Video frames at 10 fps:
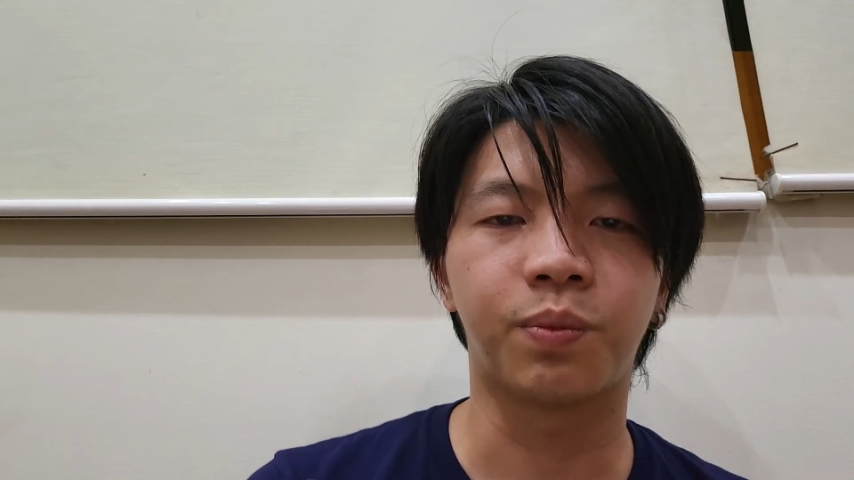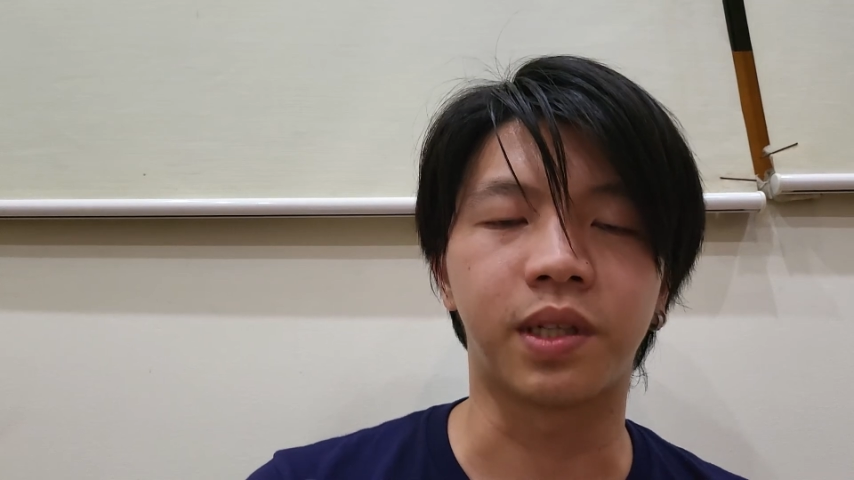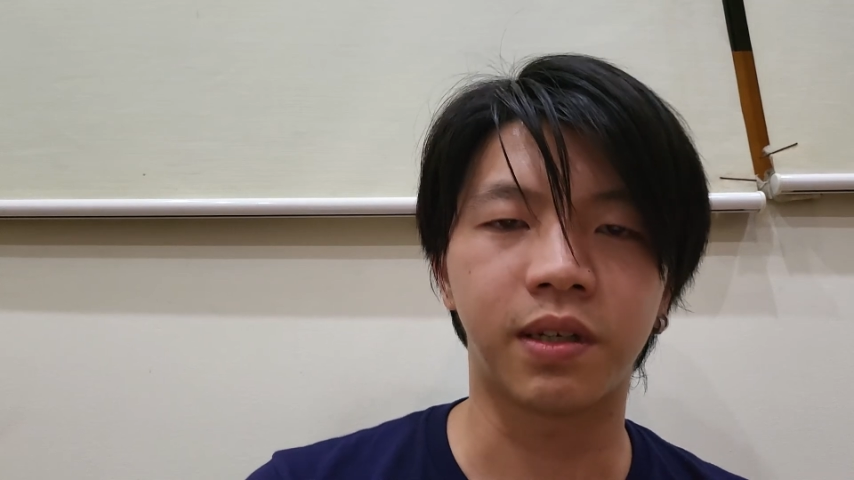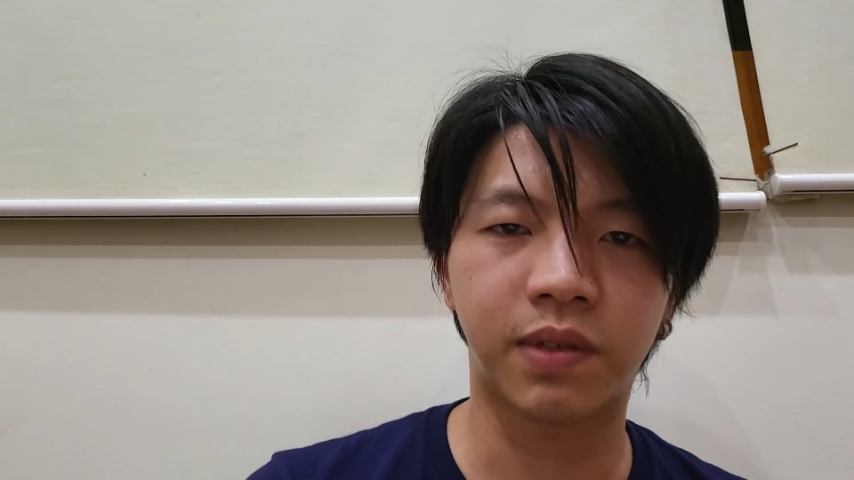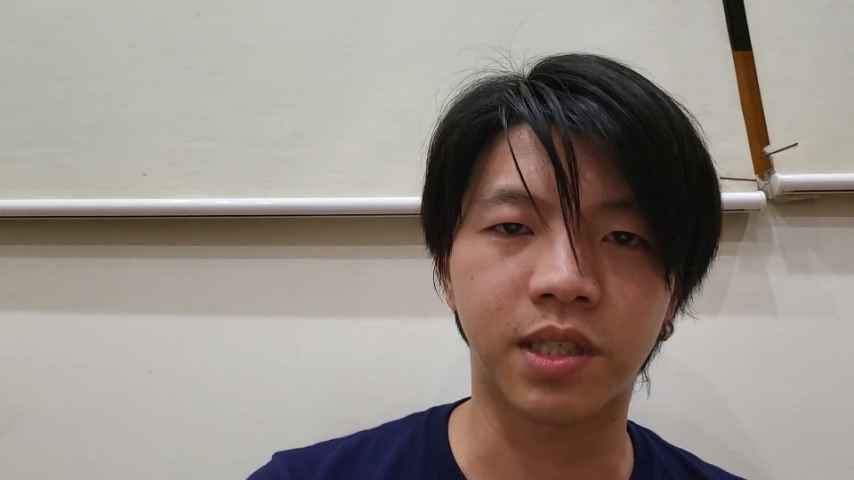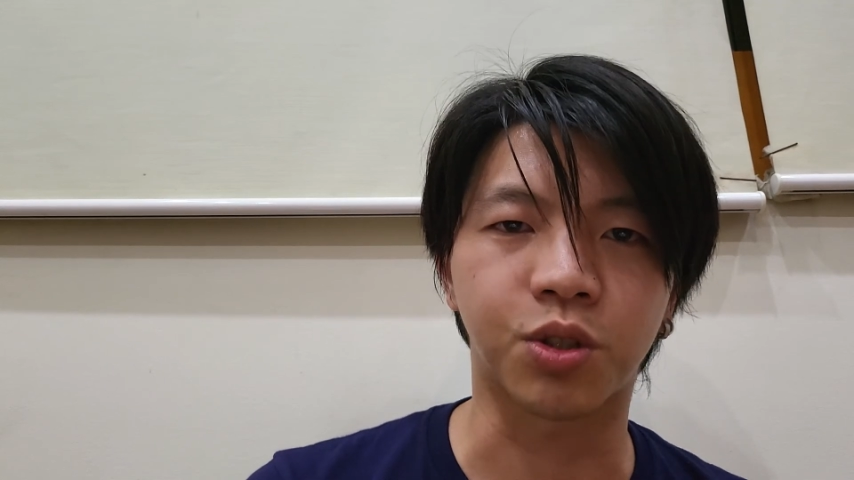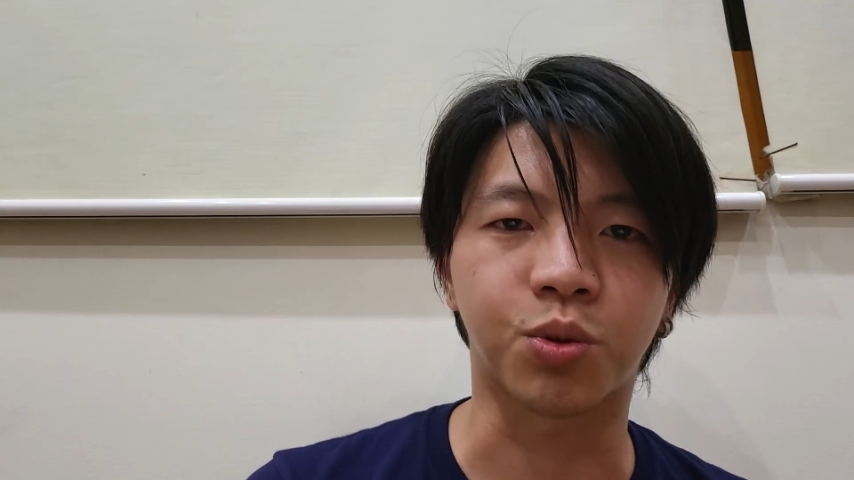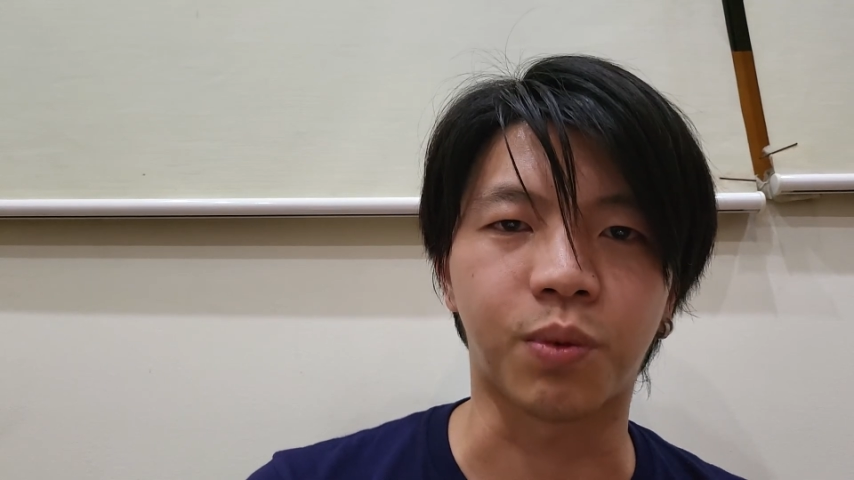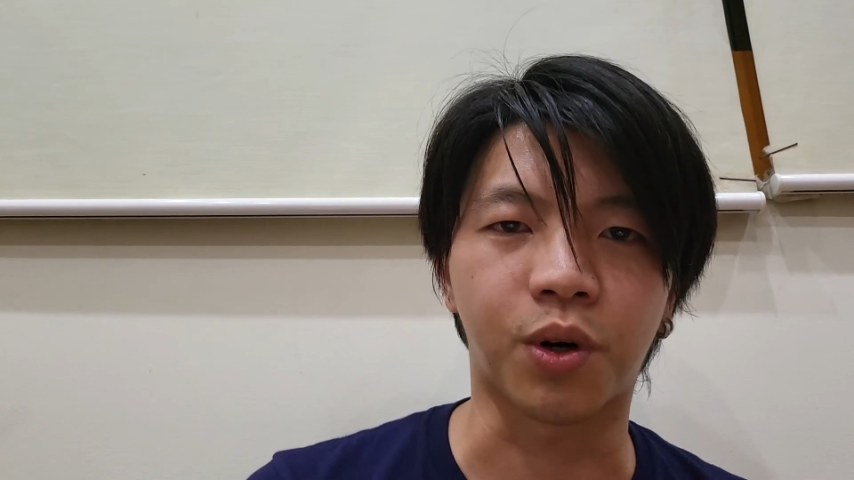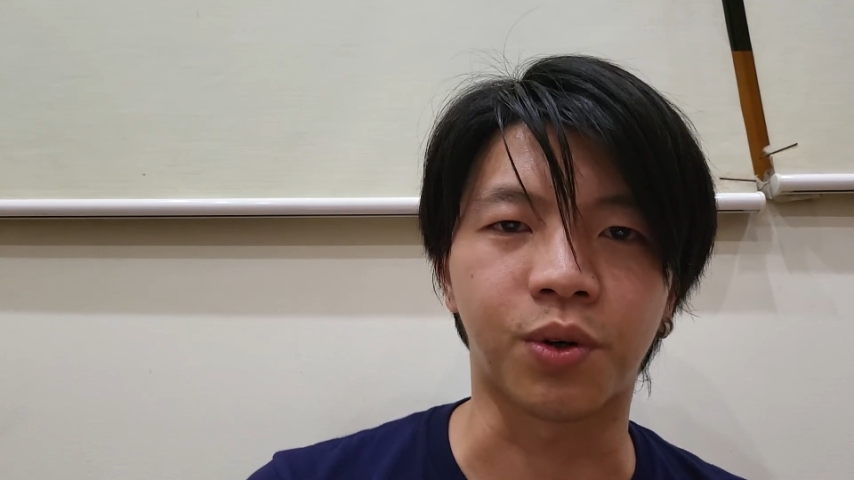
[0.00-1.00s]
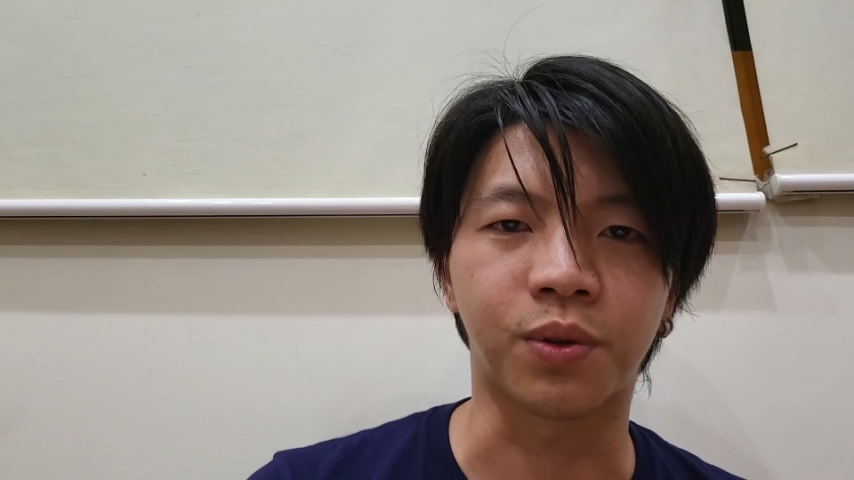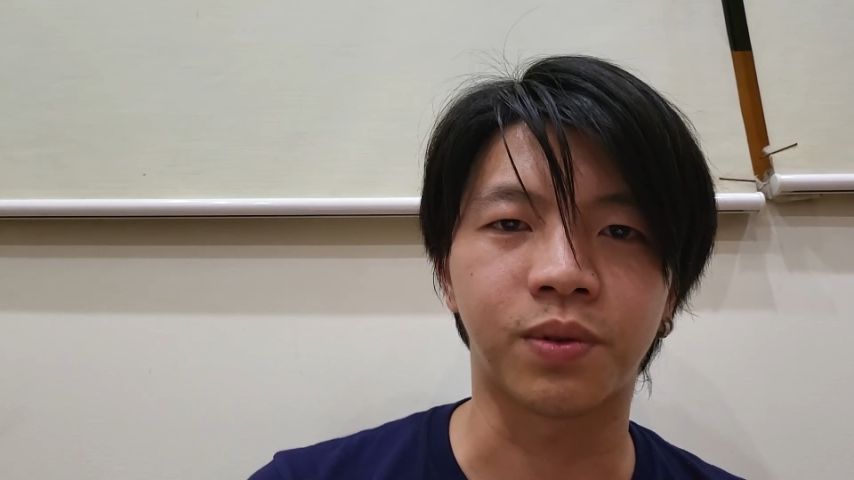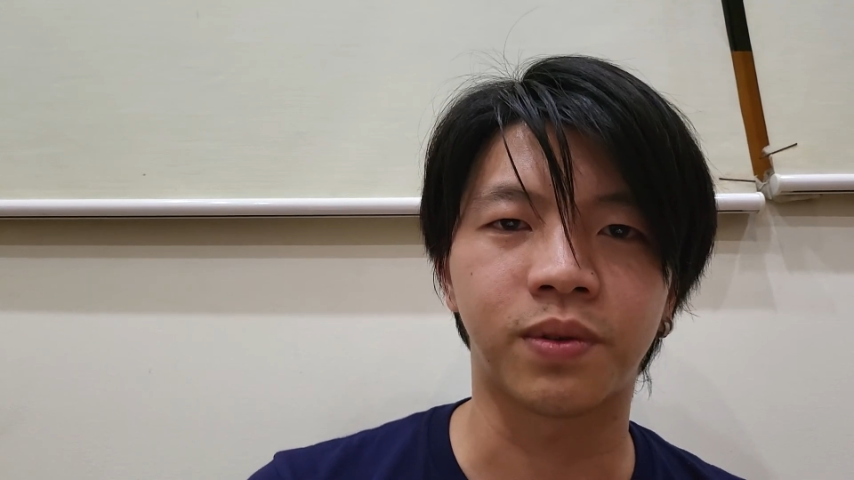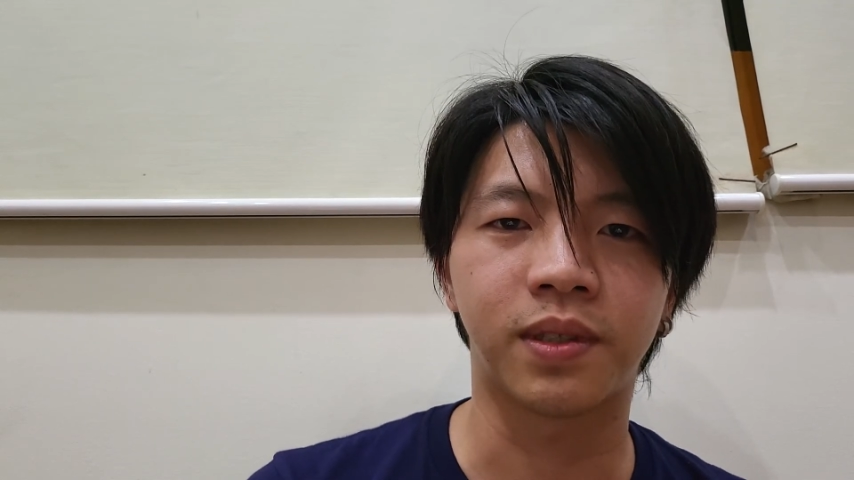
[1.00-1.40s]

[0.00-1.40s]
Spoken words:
believe there's a tomorrow,